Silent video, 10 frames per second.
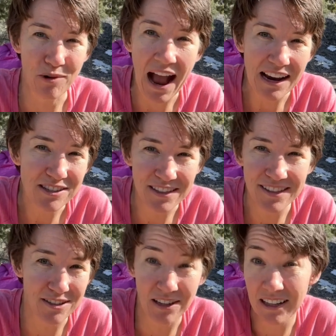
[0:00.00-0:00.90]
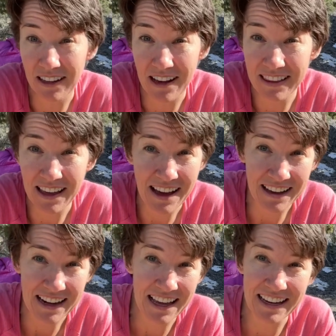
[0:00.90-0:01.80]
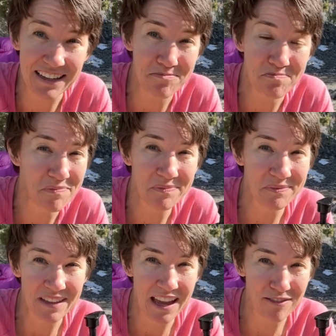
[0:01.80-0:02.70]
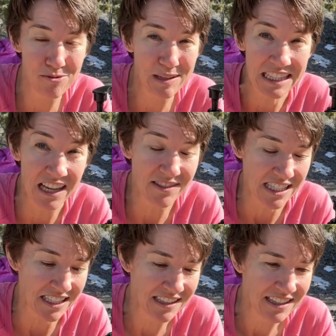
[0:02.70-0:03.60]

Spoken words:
rashes or anything like that, and everybody loves it.